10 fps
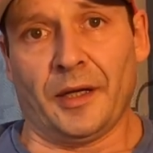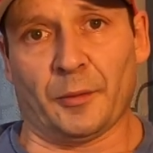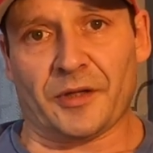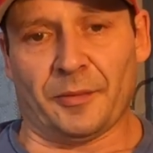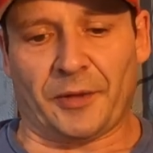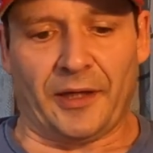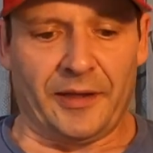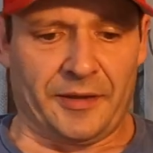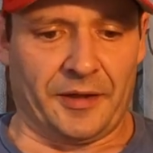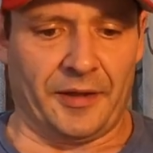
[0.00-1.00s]
Hey, what's up
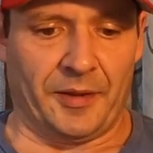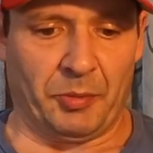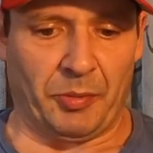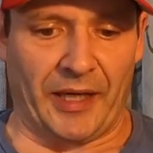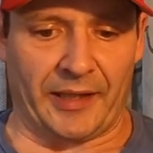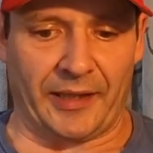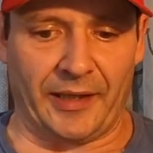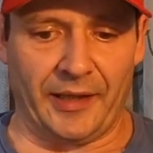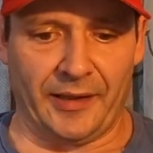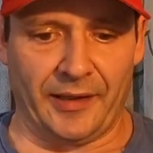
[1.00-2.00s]
guys? Back
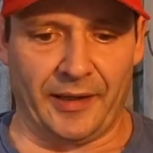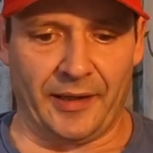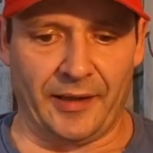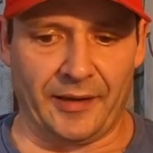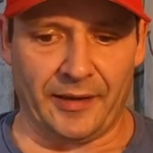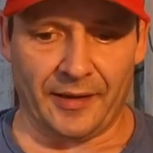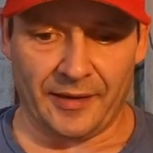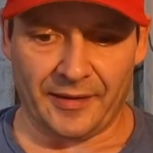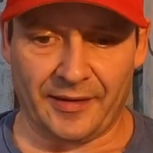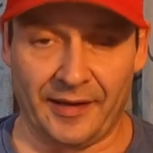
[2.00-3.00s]
again, and
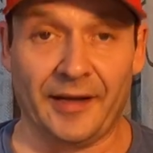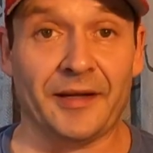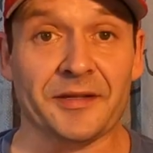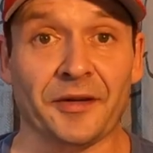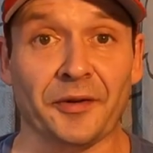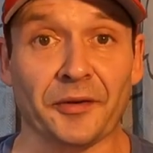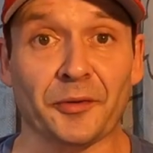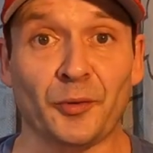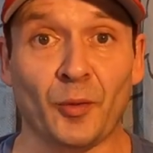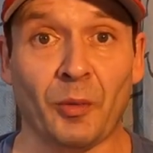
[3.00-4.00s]
today is another
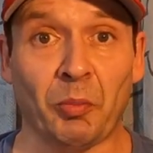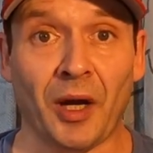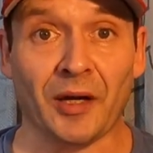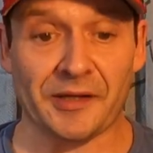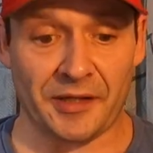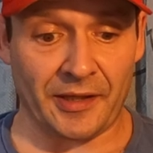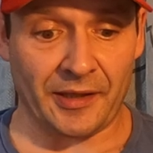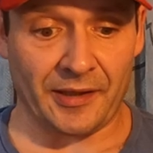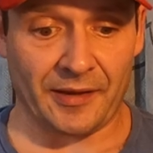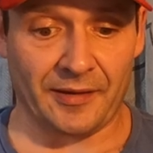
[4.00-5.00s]
new
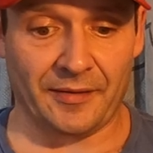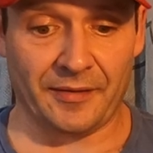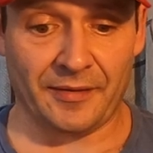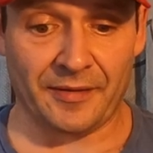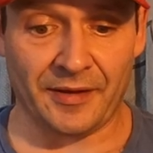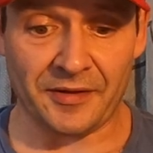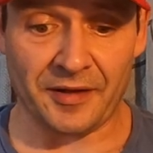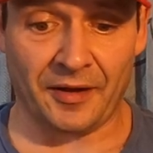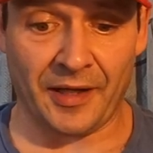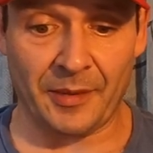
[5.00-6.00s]
unboxing. This
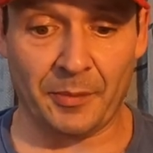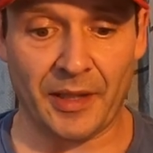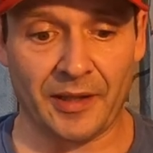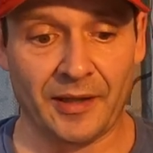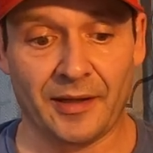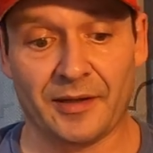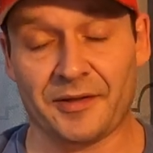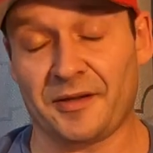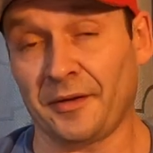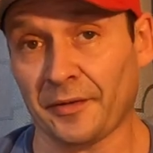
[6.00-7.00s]
time
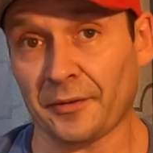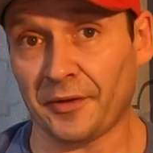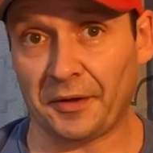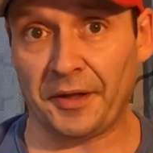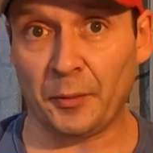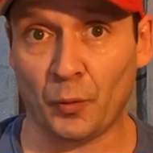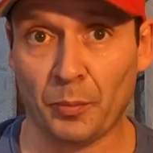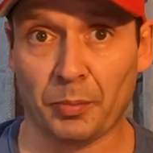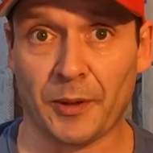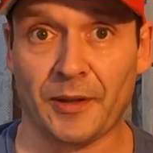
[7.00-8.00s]
it's another tiny
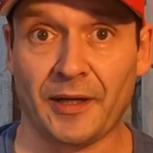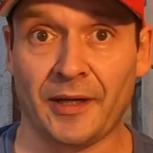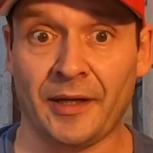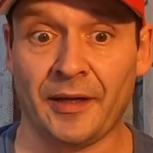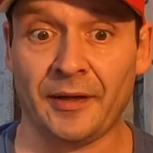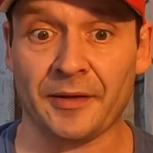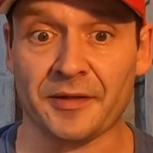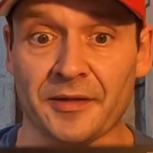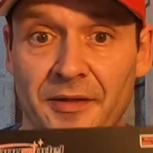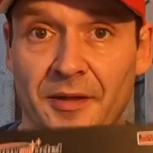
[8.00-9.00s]
whoop, and
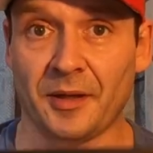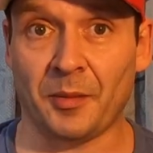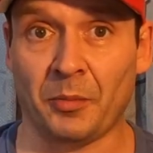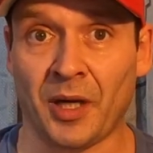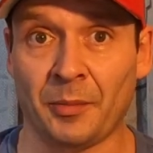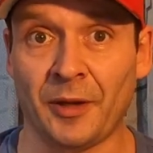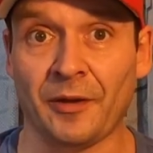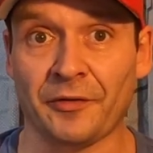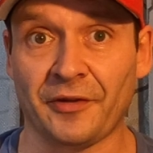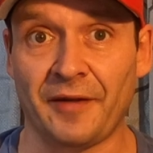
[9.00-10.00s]
it's
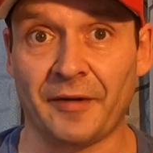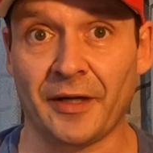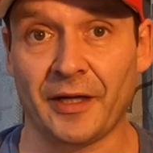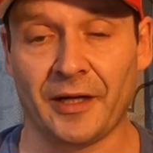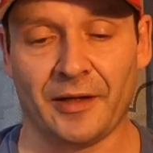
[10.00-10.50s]
Mobula 7.